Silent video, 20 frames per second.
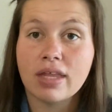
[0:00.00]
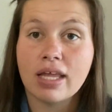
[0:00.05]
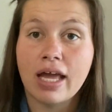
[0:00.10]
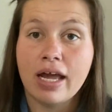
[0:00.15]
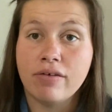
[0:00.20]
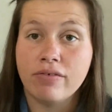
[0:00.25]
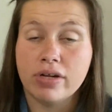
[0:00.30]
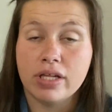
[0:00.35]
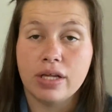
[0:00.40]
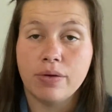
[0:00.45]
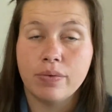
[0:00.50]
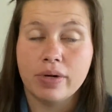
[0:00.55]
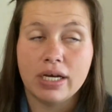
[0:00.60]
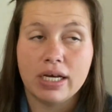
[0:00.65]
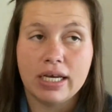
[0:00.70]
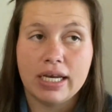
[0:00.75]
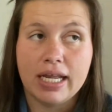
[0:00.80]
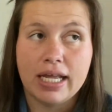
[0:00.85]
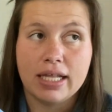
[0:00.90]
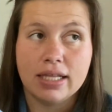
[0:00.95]
I really want to
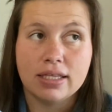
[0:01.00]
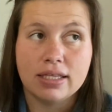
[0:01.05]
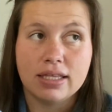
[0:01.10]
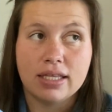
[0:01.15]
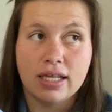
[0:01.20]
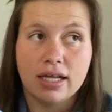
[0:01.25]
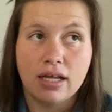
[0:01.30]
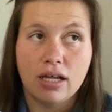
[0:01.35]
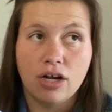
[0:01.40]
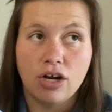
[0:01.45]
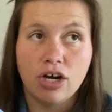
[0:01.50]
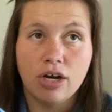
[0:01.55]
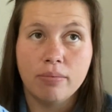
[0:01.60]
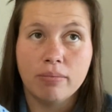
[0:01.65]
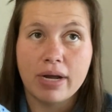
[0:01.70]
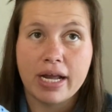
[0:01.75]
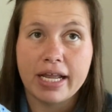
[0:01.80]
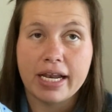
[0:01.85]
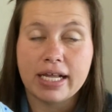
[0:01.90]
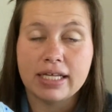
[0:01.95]
knit the
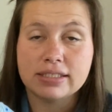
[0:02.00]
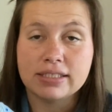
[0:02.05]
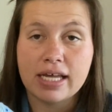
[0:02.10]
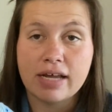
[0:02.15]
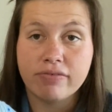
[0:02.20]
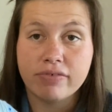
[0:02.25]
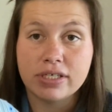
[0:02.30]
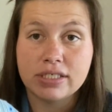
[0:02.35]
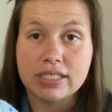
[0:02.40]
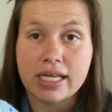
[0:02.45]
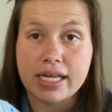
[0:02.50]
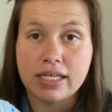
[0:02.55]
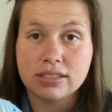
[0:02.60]
Hermione'S Everyday